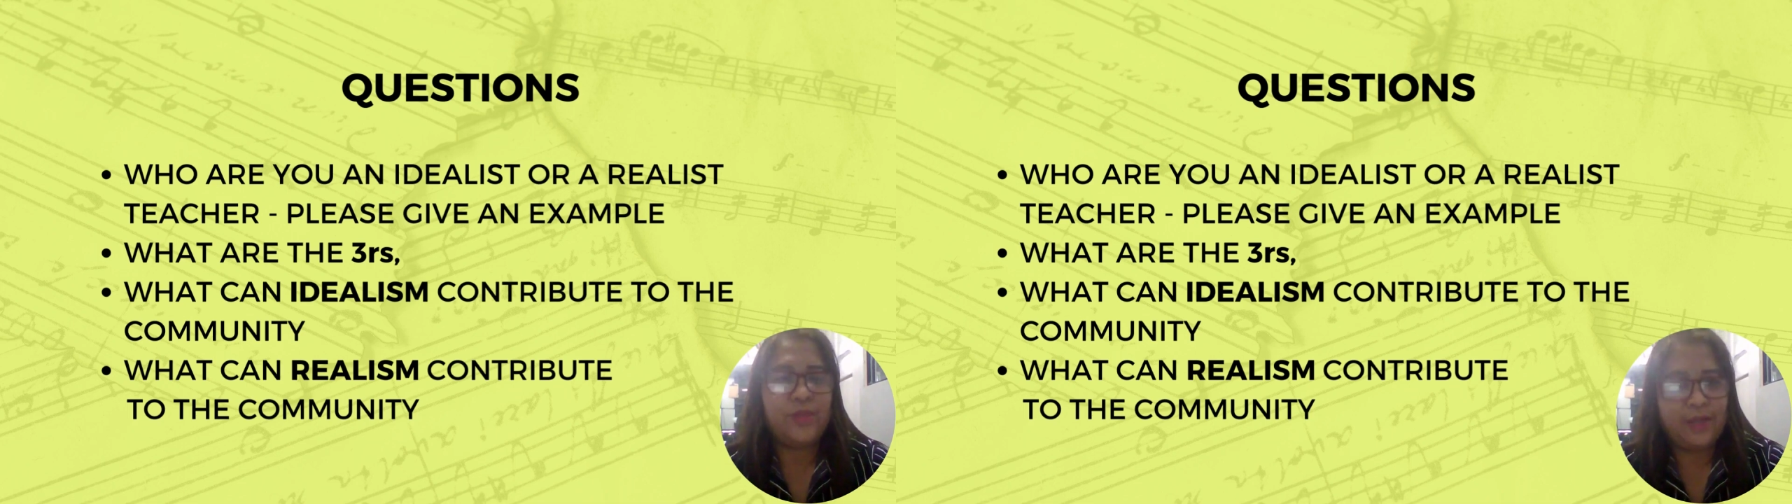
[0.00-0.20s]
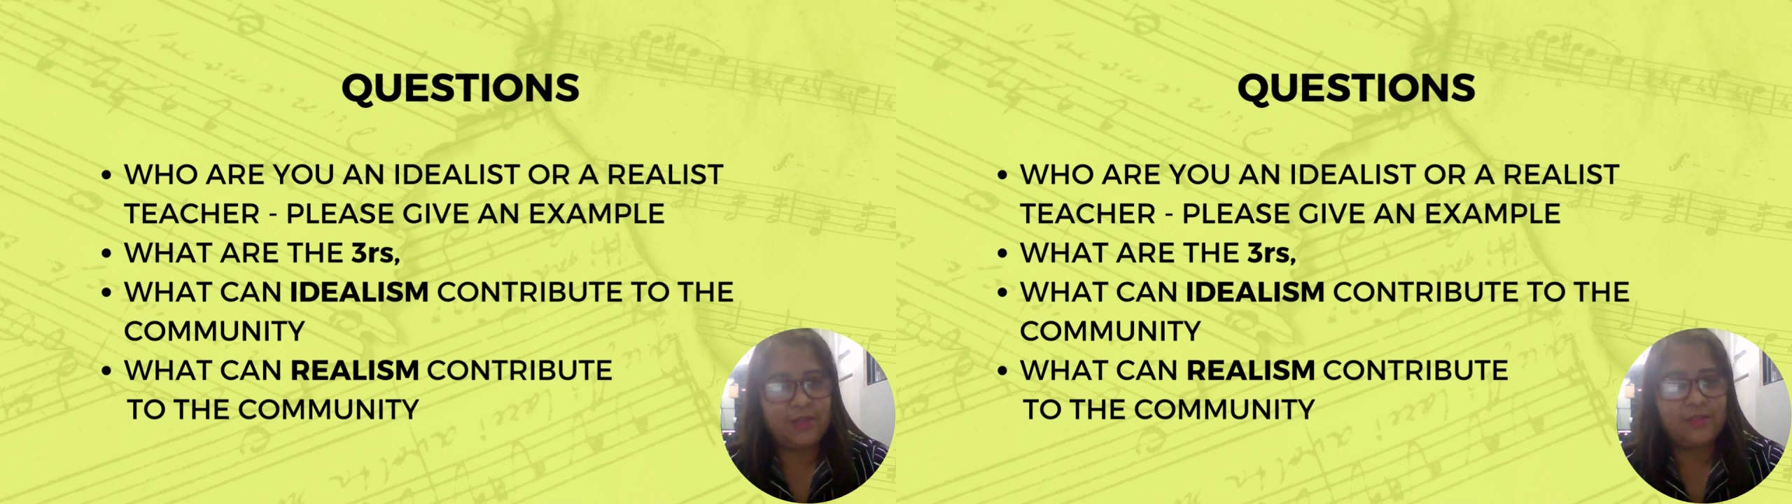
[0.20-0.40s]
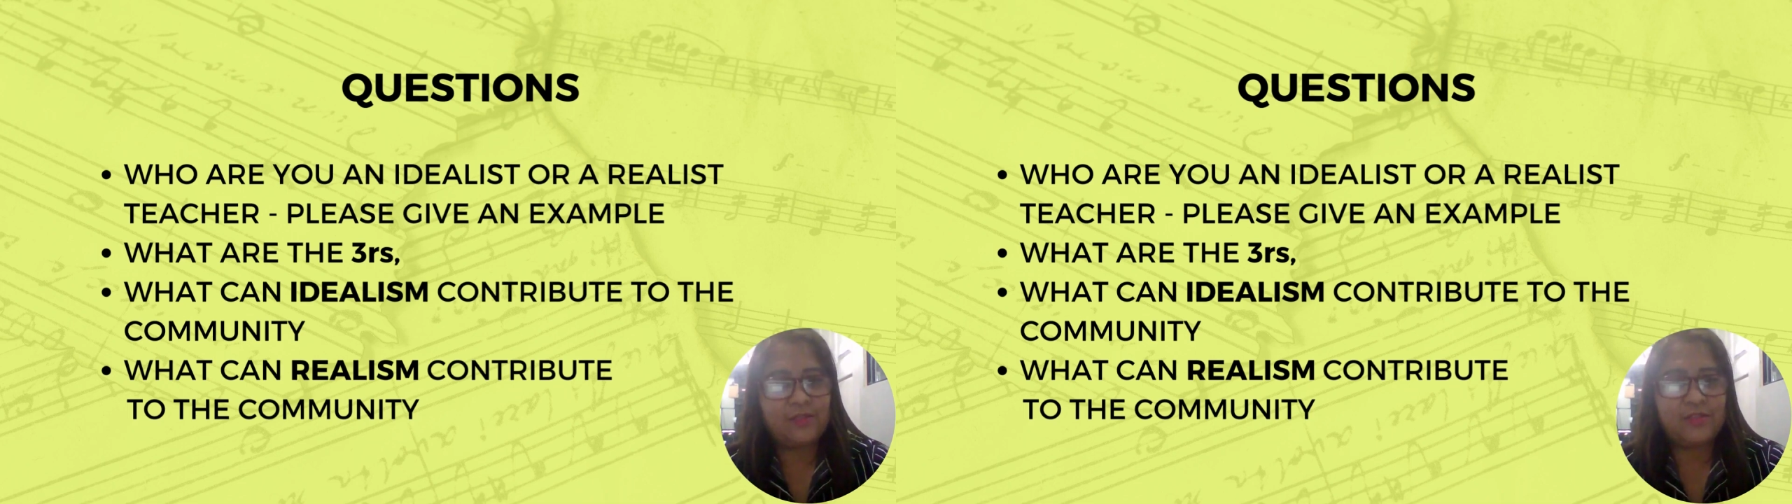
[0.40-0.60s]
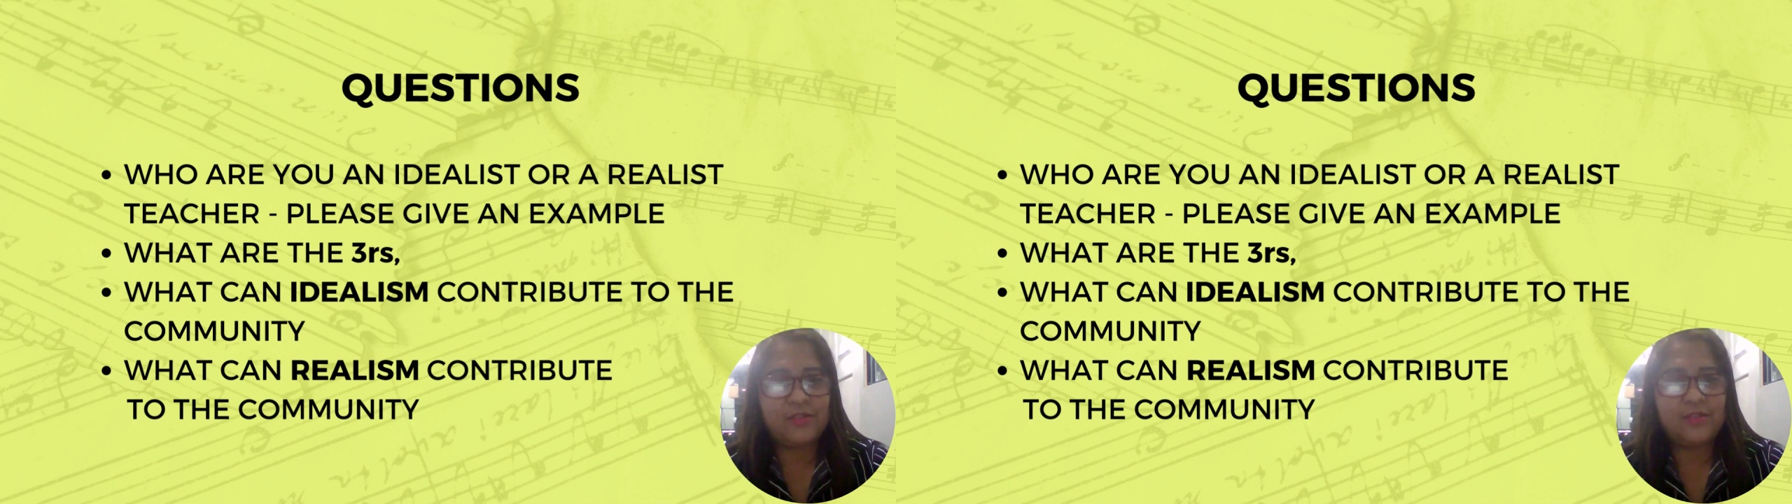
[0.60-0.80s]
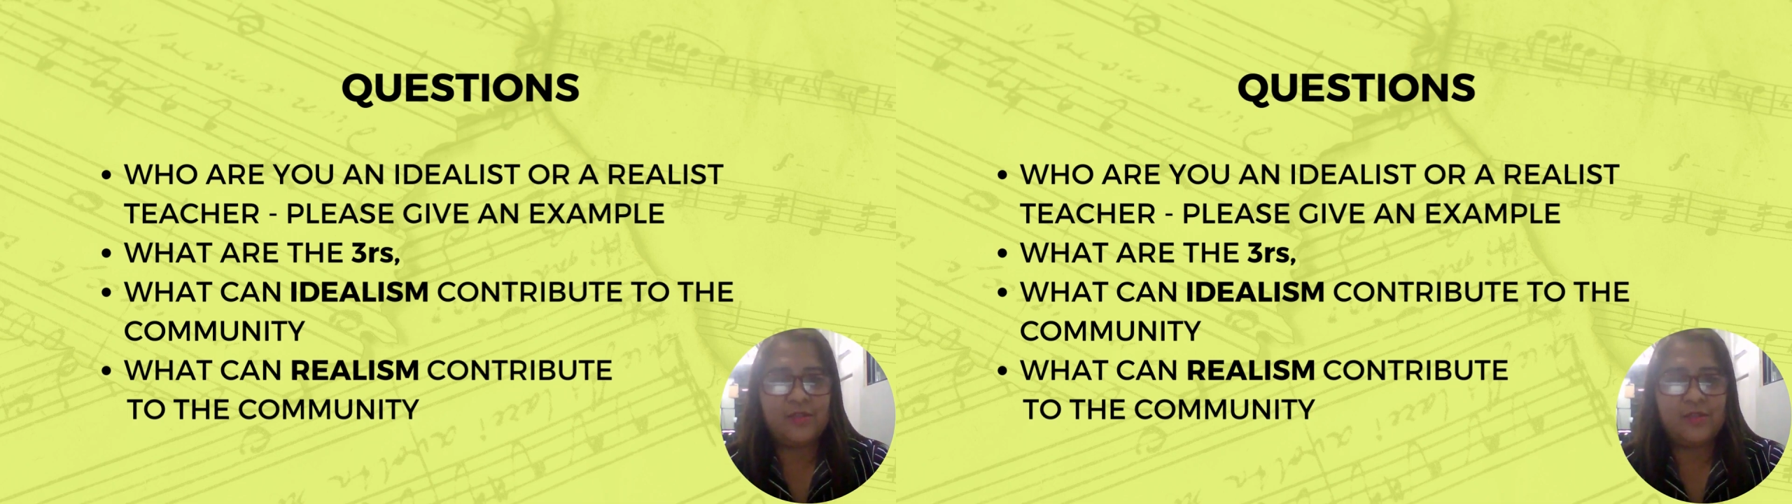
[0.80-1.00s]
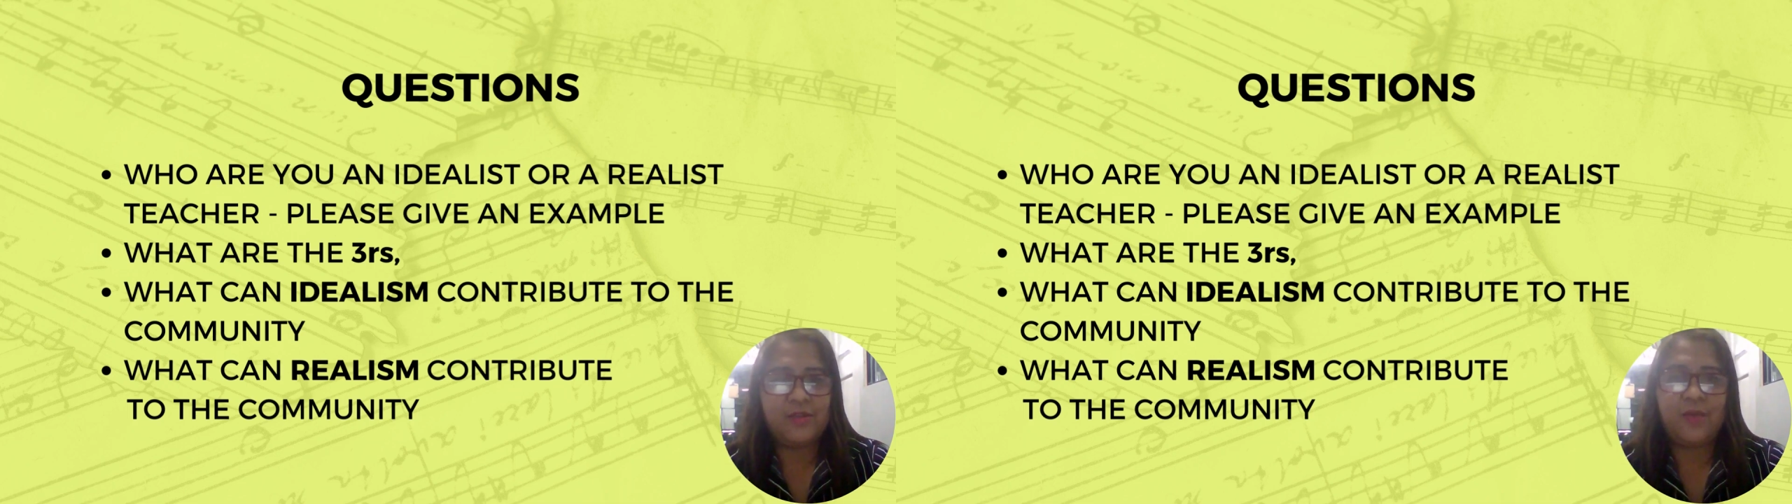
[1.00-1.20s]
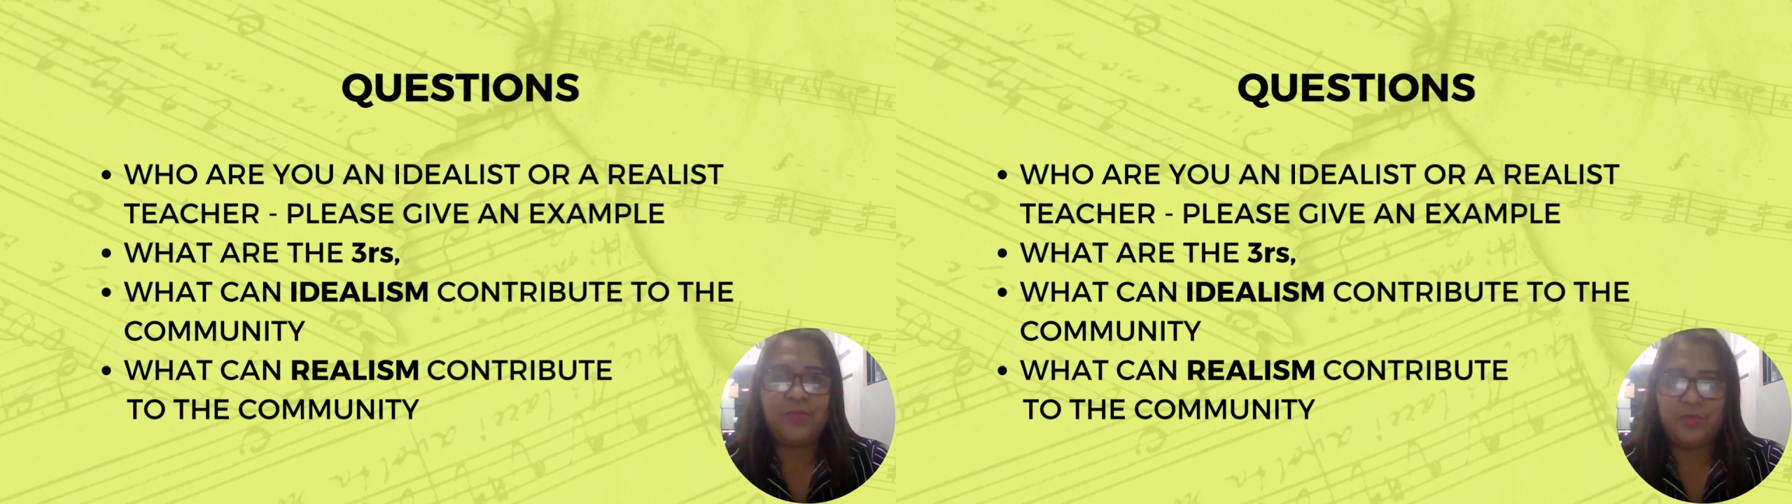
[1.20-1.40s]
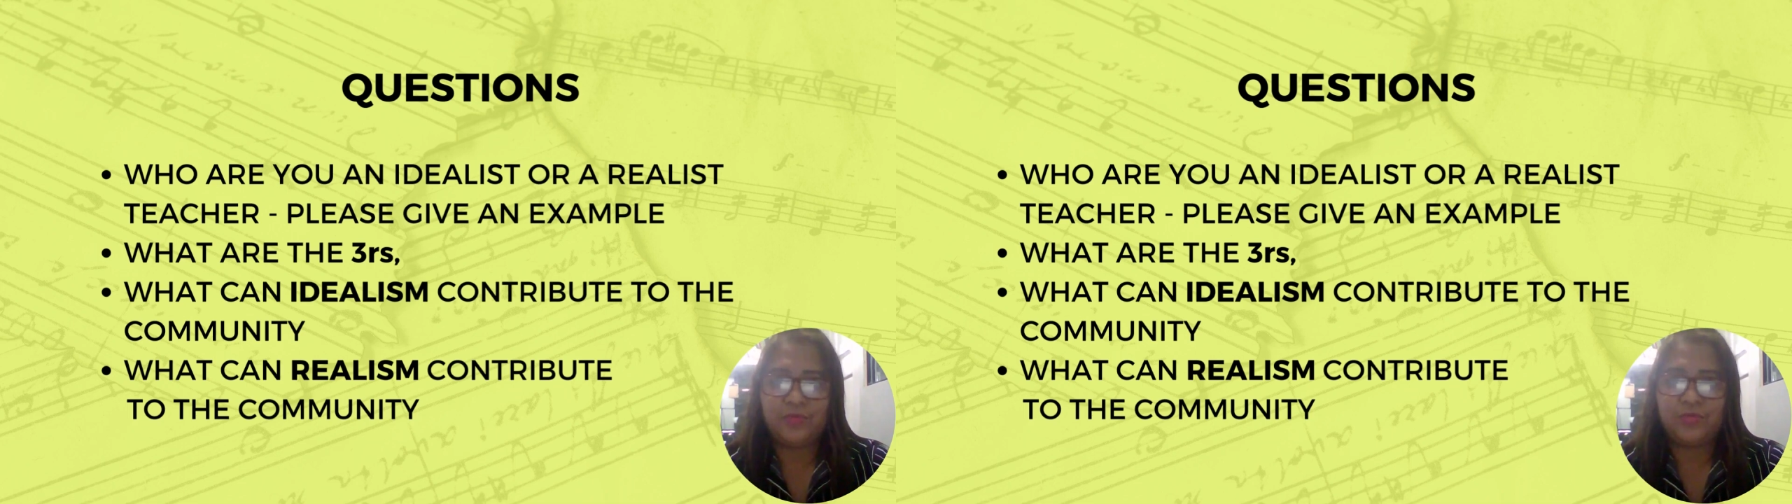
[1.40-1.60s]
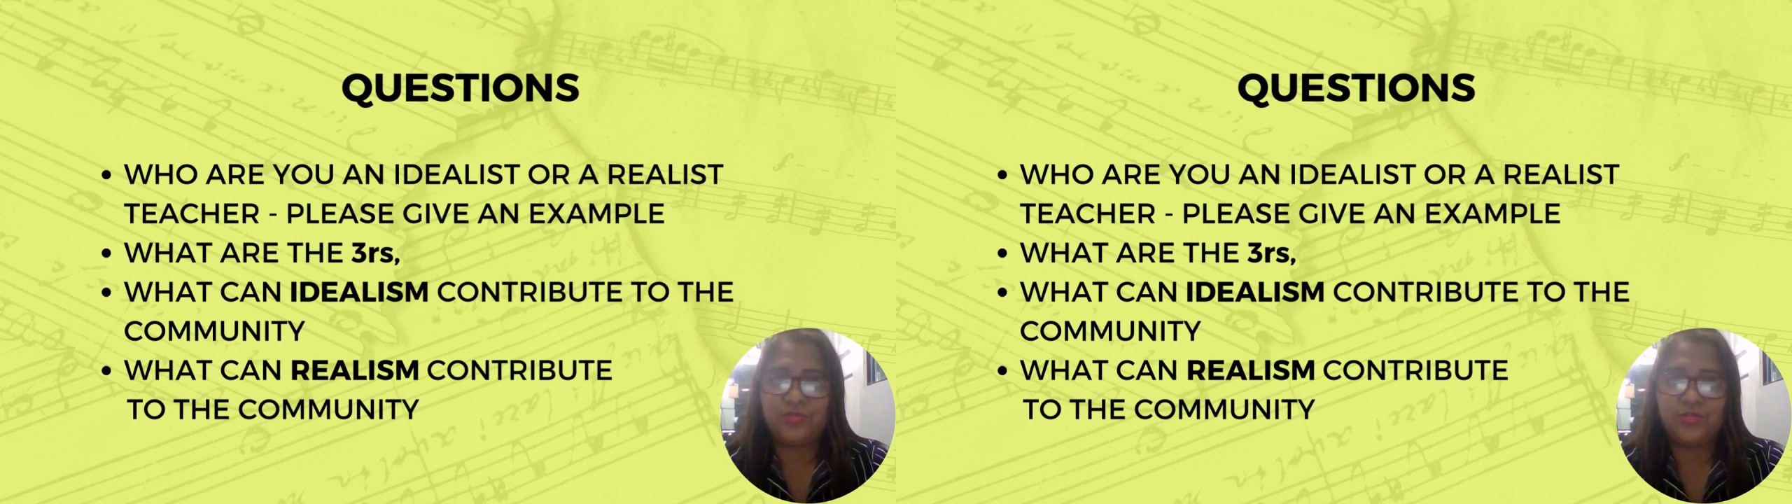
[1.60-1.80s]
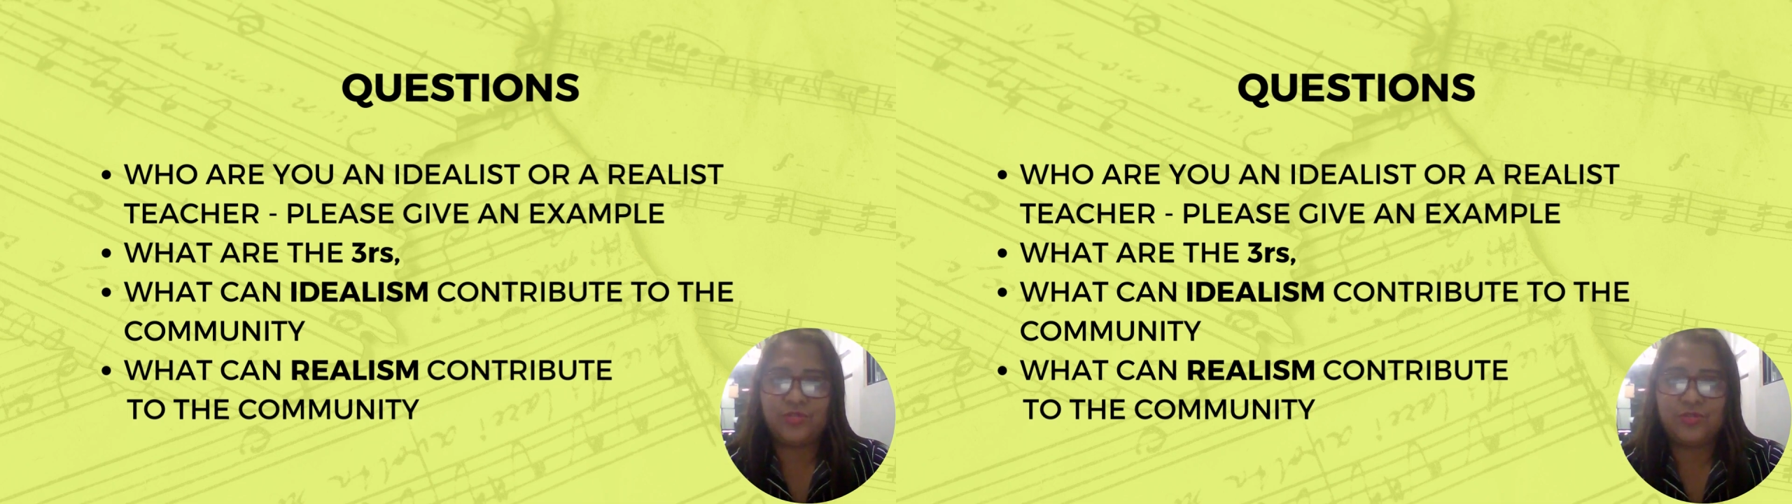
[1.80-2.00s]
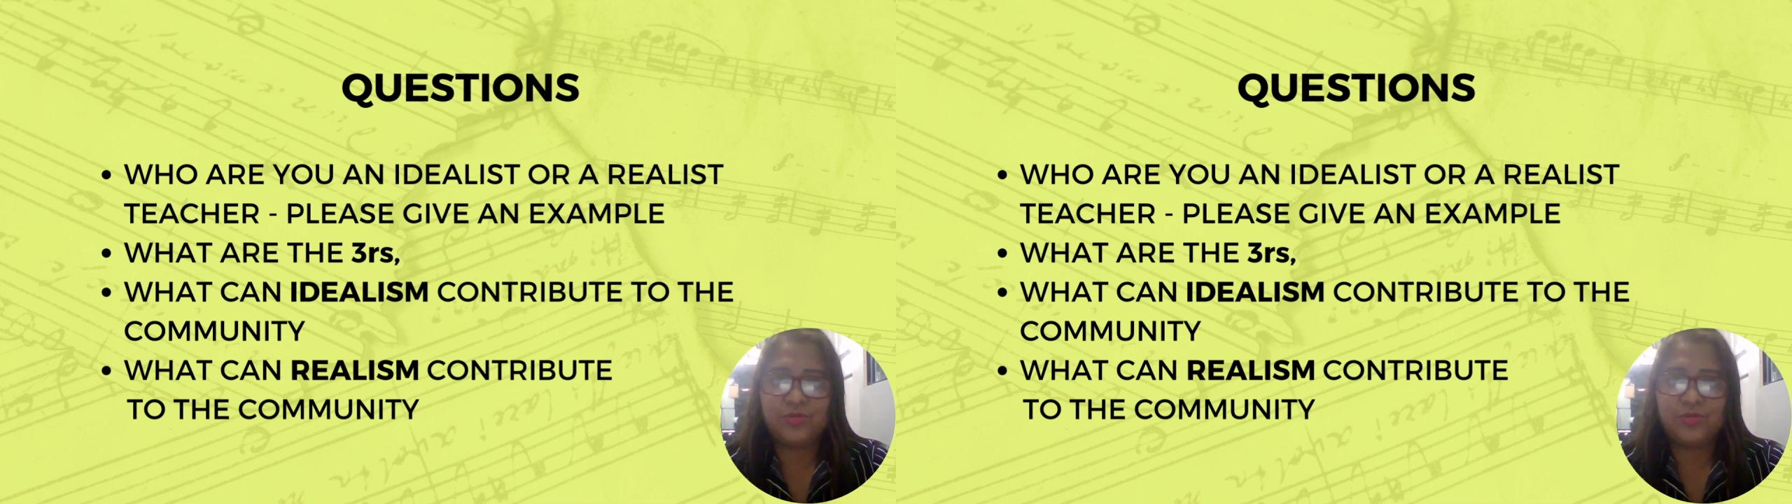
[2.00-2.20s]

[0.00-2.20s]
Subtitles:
that approach.